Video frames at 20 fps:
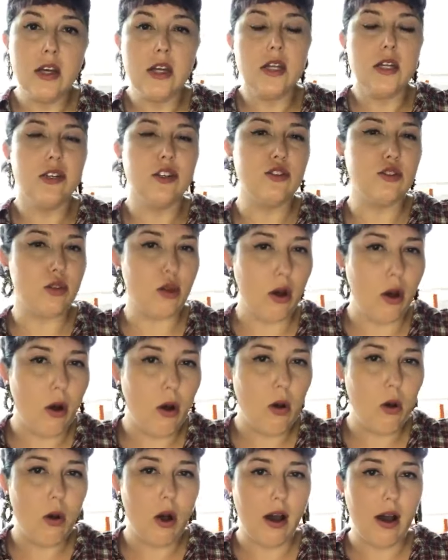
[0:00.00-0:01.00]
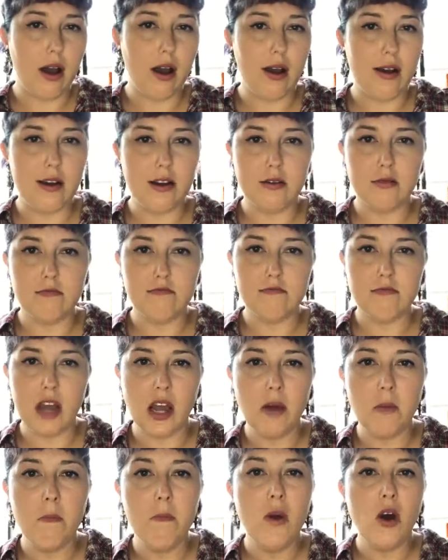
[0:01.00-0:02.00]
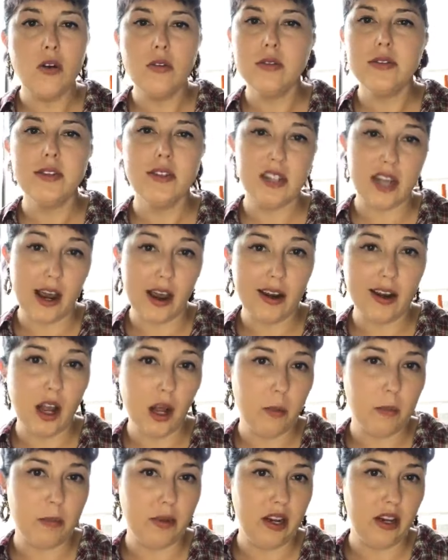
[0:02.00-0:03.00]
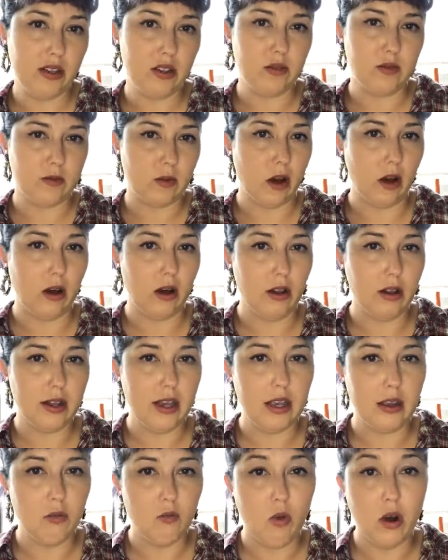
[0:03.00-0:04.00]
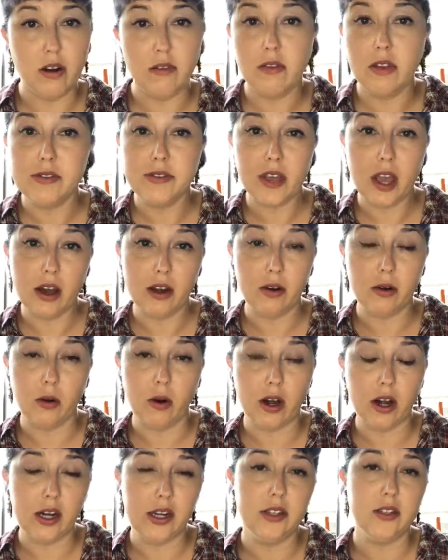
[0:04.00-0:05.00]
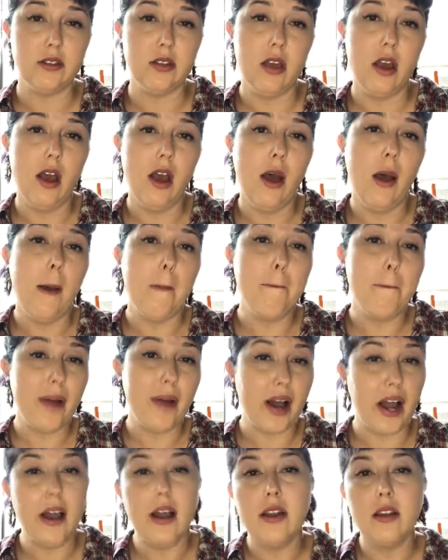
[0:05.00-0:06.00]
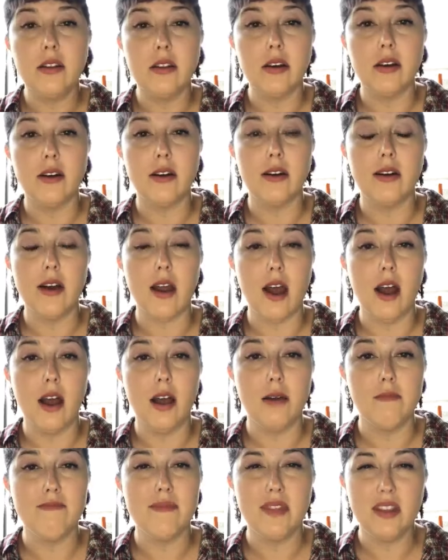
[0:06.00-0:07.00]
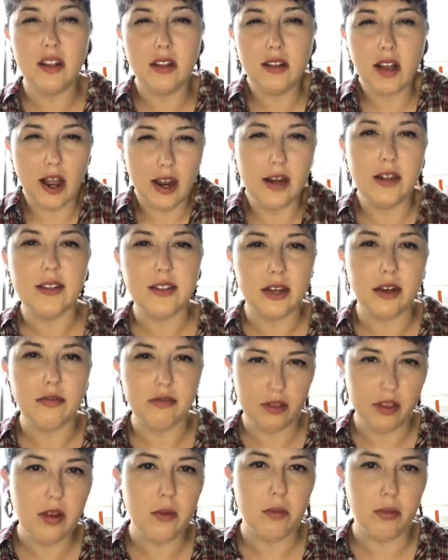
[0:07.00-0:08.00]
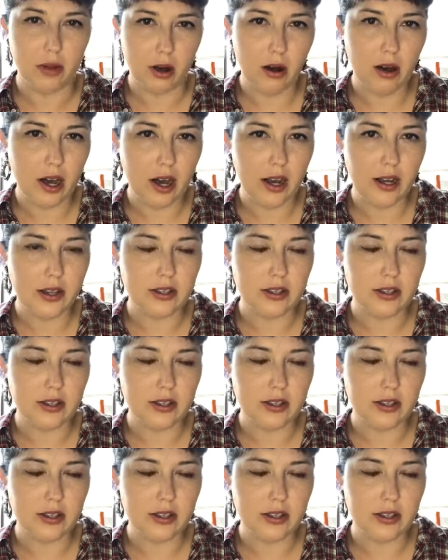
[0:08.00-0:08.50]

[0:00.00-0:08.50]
So most tech companies fall in one of these categories, but the line is definitely blurry.